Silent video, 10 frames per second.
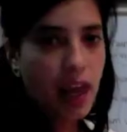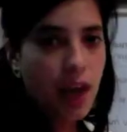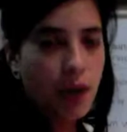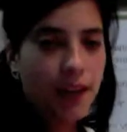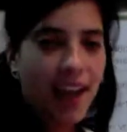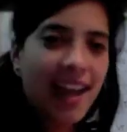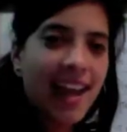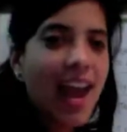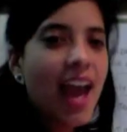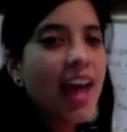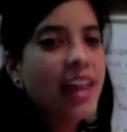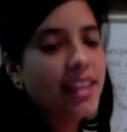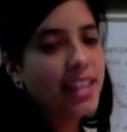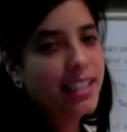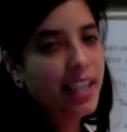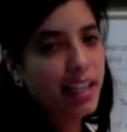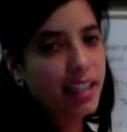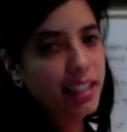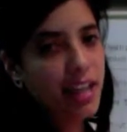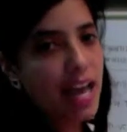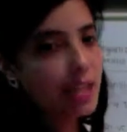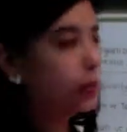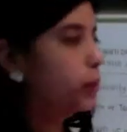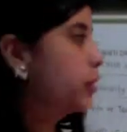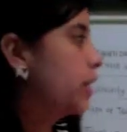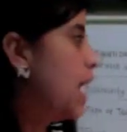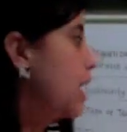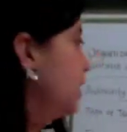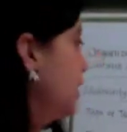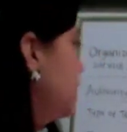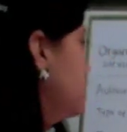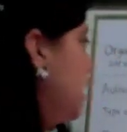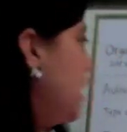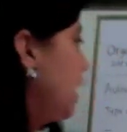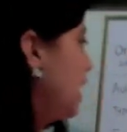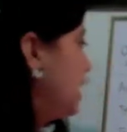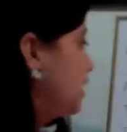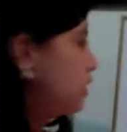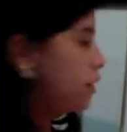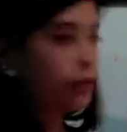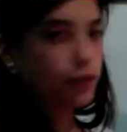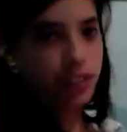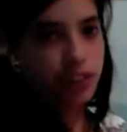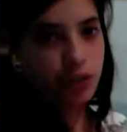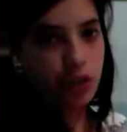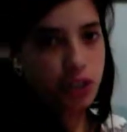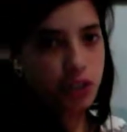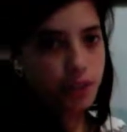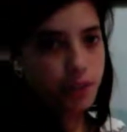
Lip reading: Okay, the second aspect we're going to analyze today is authority structure.